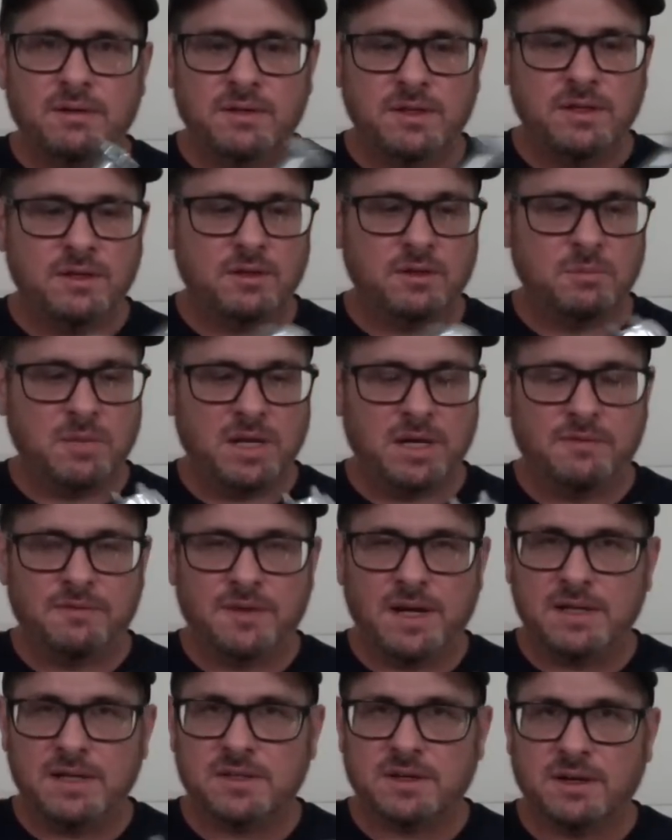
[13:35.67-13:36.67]
You know, the
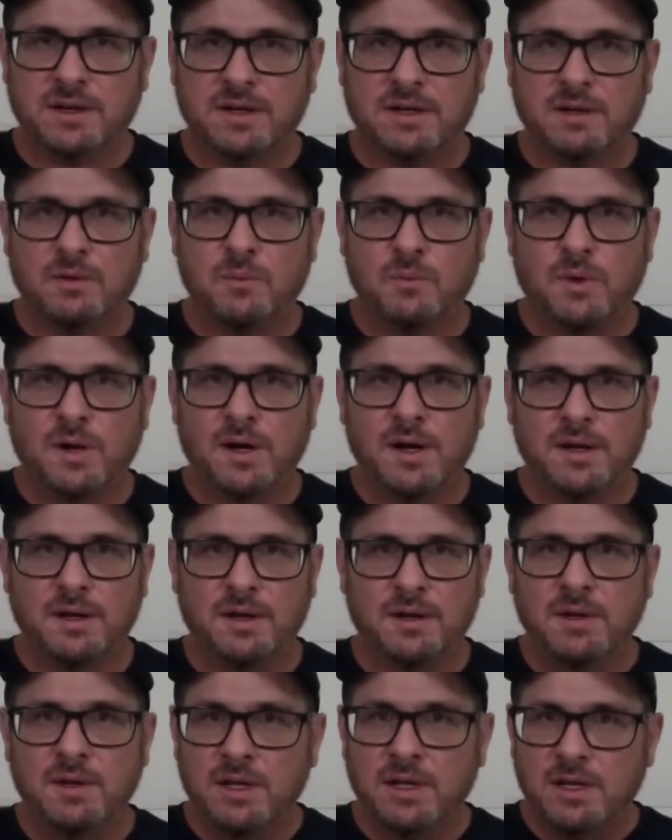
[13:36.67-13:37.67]
manufacturer like Iwata,